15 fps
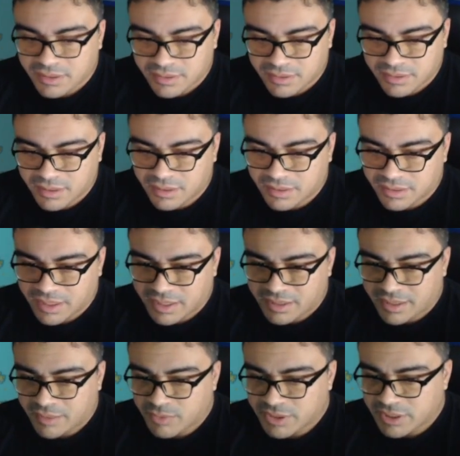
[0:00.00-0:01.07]
Kind
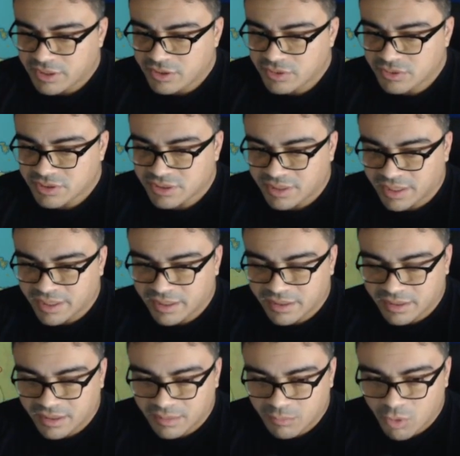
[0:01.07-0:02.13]
of like what they use in
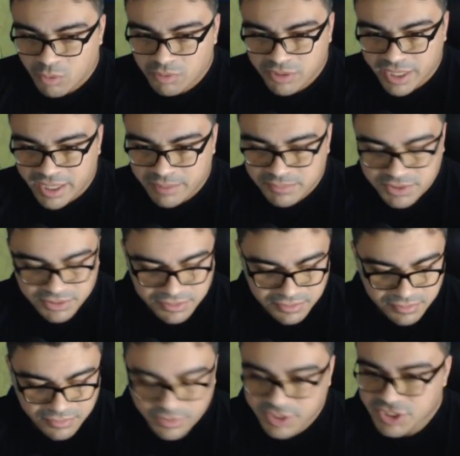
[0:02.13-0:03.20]
like uh, mobile
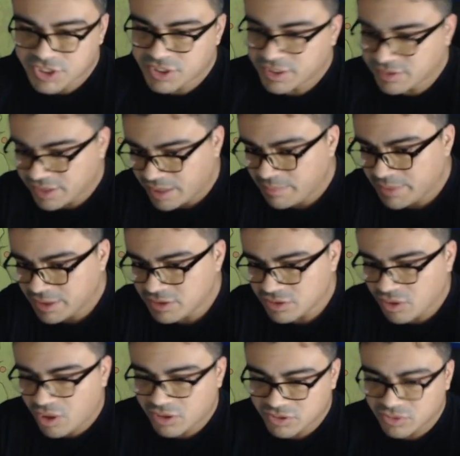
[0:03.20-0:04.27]
games, which this game is
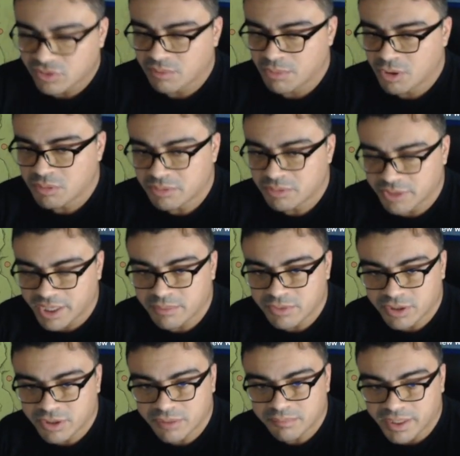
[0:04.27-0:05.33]
also a mobile game.
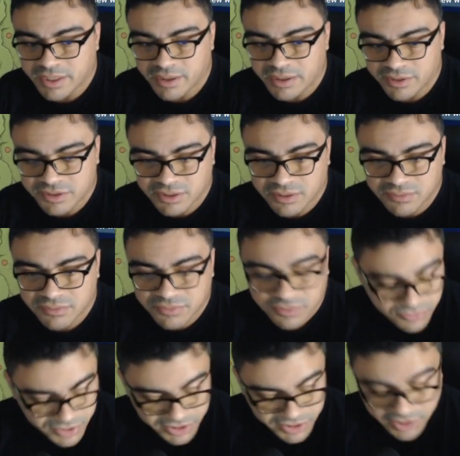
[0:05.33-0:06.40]
You can play it on your cell
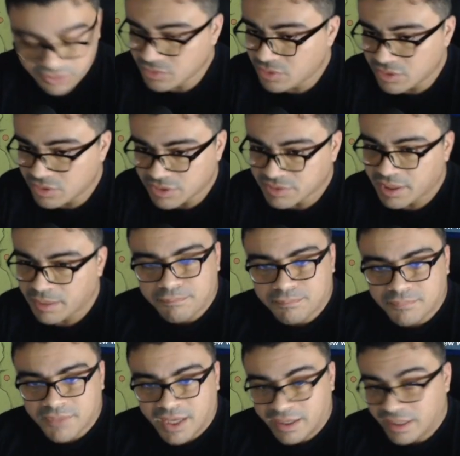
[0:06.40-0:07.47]
phone, which I do all the time.
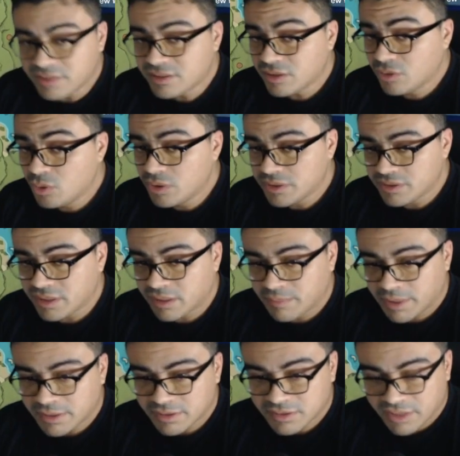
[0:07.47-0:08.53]
And that's the coolest thing
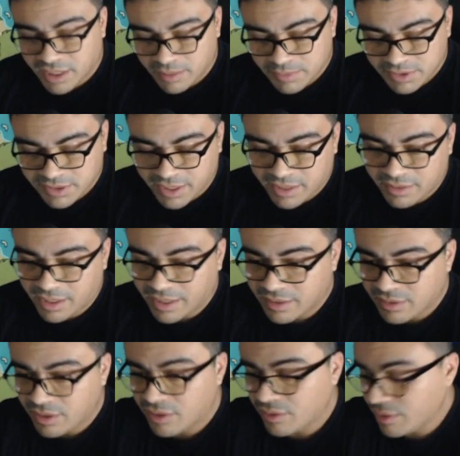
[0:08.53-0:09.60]
about this game is that like,
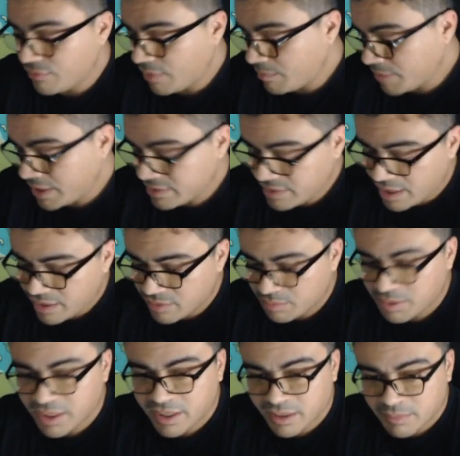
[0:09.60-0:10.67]
you know, if I'm get tired of
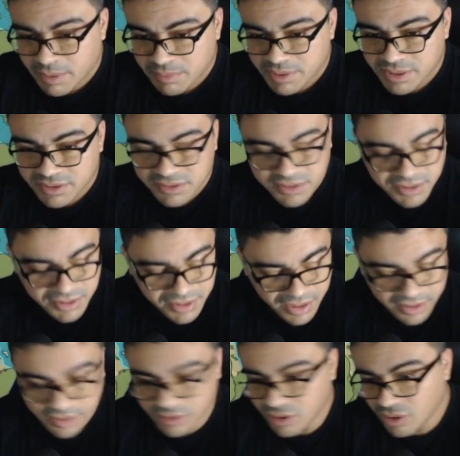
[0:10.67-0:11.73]
playing on my PC, I
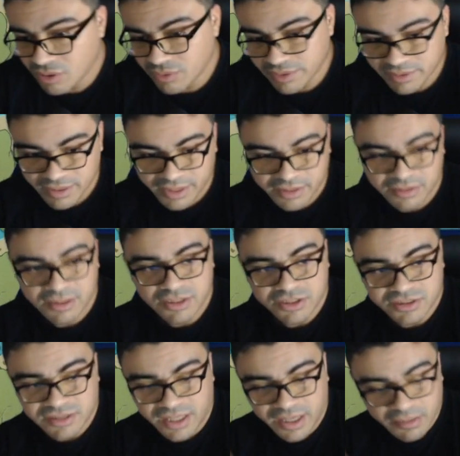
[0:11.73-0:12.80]
could go and like
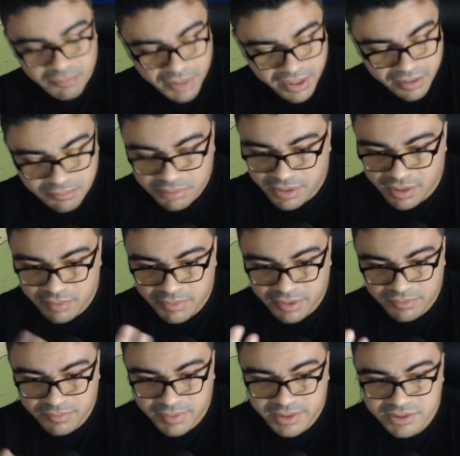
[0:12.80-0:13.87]
just lay in bed and play on my,
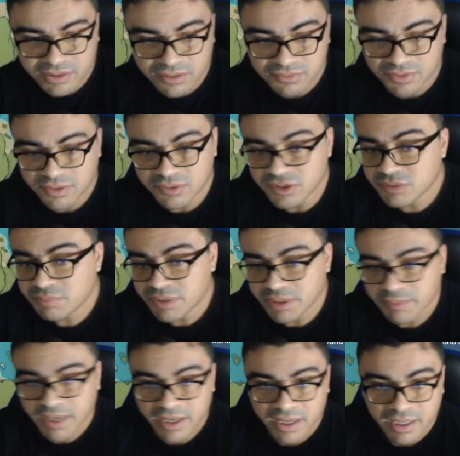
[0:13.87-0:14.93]
my cell phone. It's pretty
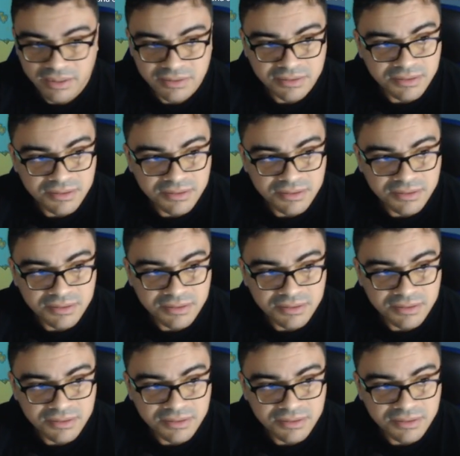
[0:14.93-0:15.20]
badass.